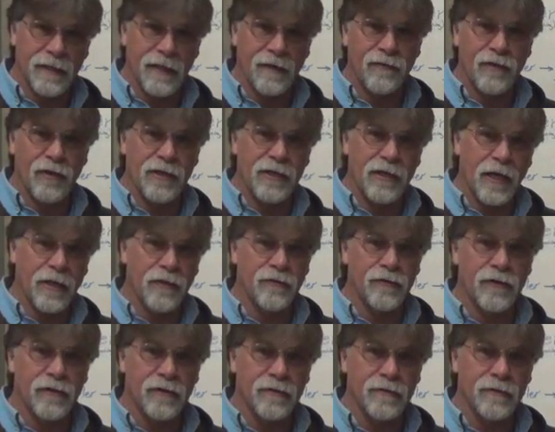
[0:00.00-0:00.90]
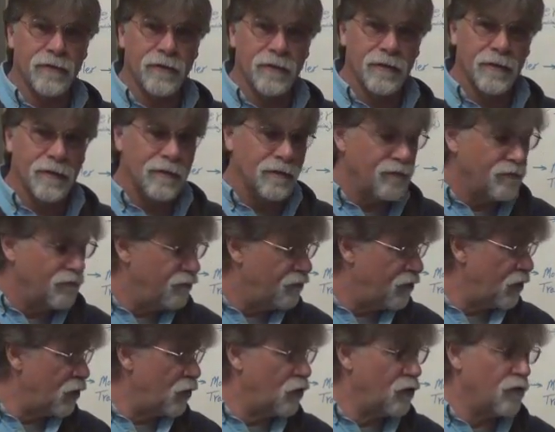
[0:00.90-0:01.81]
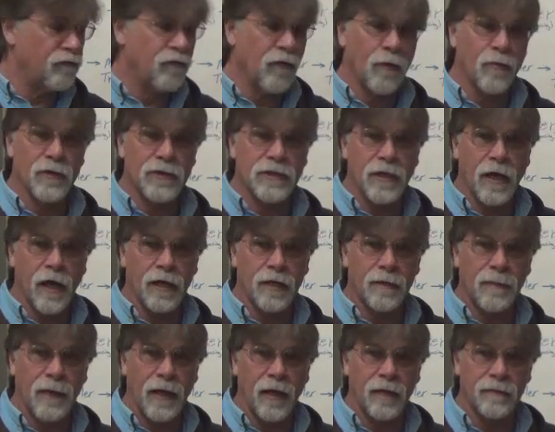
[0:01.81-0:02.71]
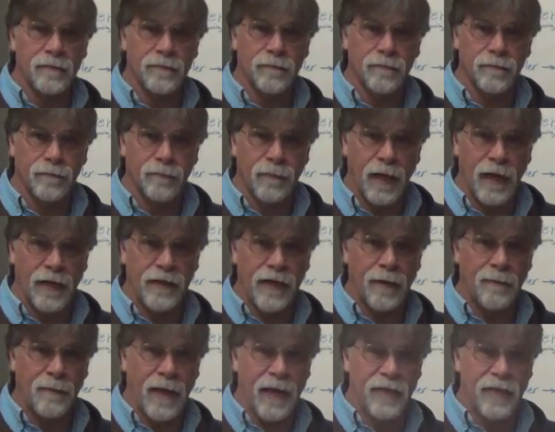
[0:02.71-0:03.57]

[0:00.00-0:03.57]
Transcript: give you another view of what we're talking about by that